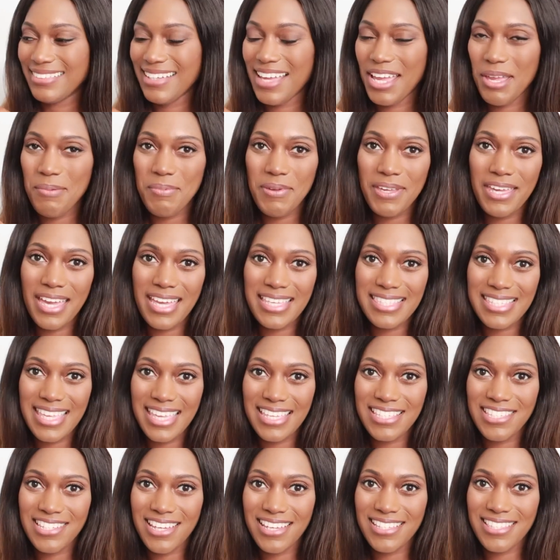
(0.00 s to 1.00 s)
I hope you guys
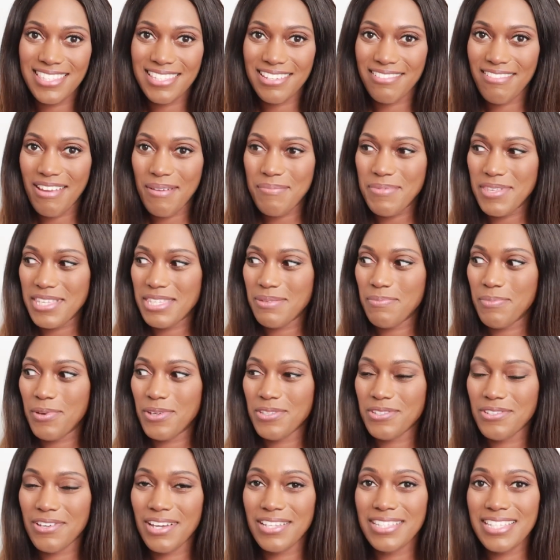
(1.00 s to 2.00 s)
get a chance to grab this
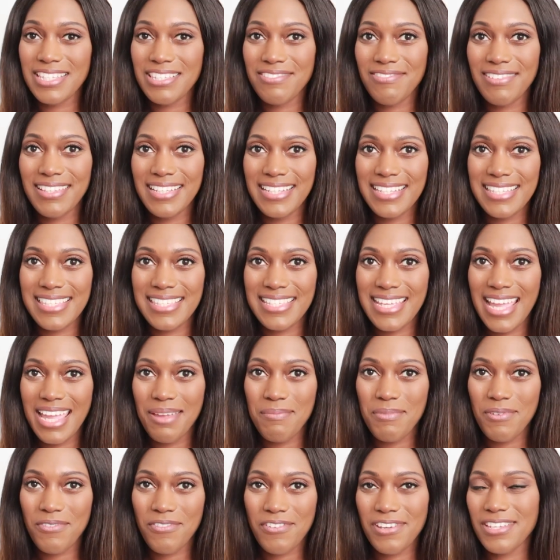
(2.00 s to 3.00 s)
bottle on its release
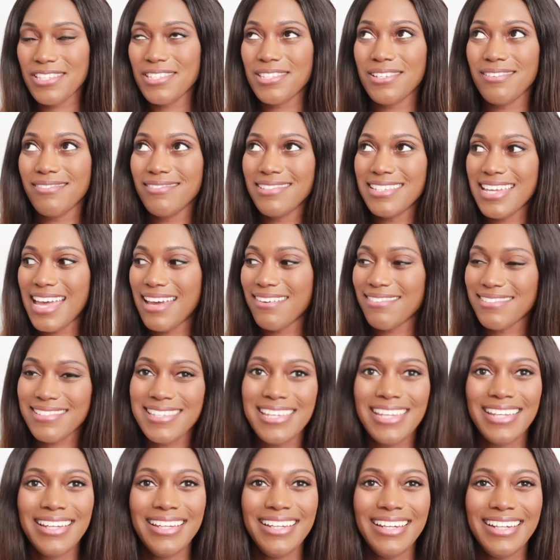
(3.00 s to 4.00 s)
date before it's sold out.
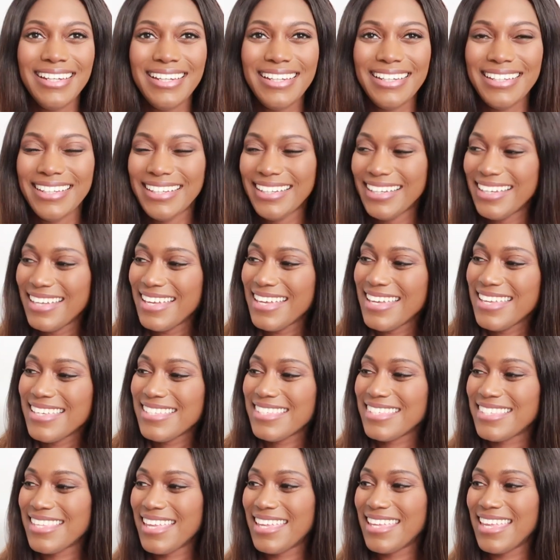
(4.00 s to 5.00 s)

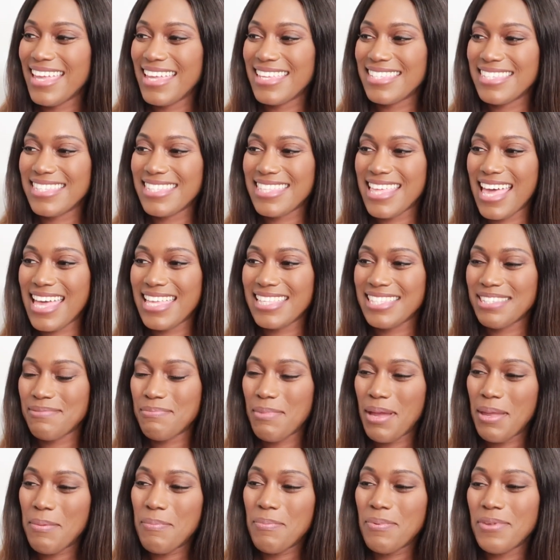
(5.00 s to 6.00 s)
So yes, that's
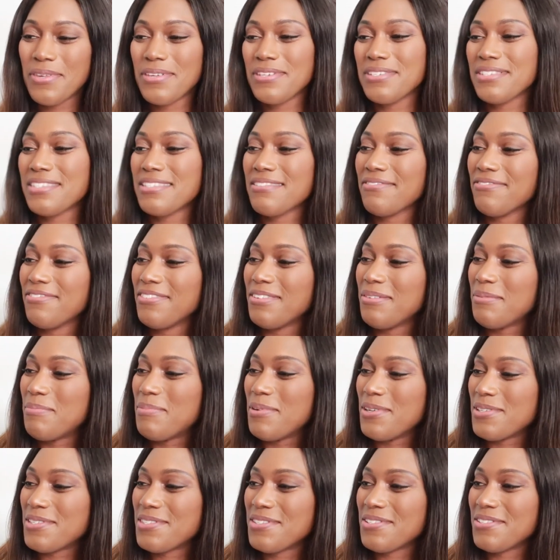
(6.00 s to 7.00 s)
my beautiful
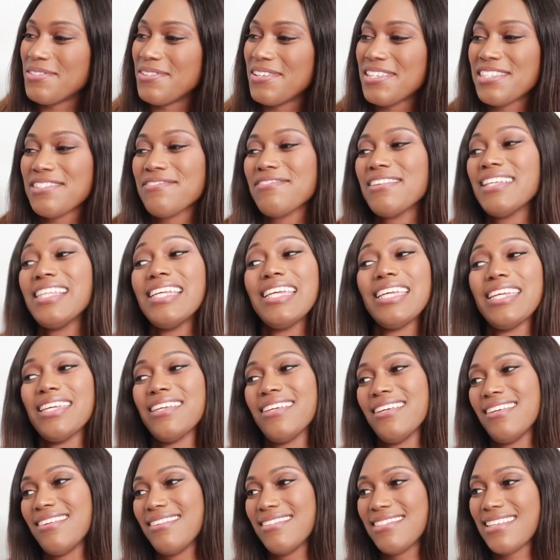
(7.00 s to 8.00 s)
bottle. It's really
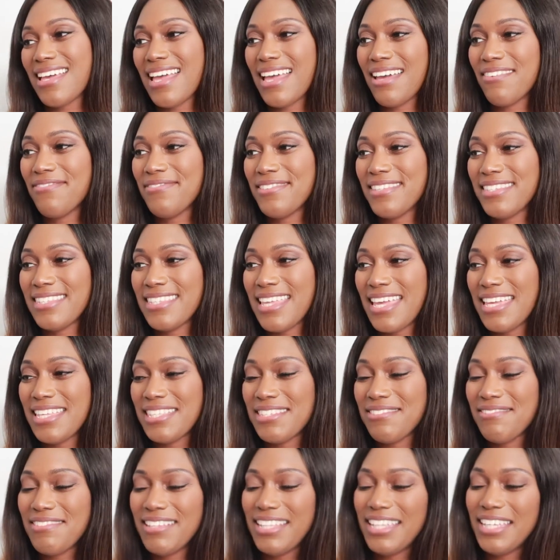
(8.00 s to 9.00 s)
cute, I have to say,
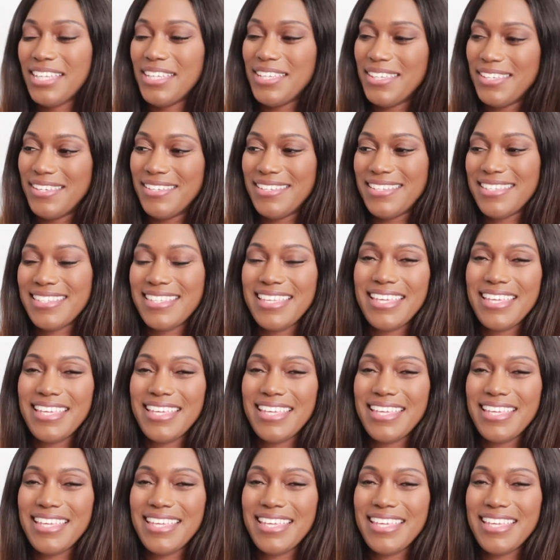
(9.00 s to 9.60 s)
it's really cute.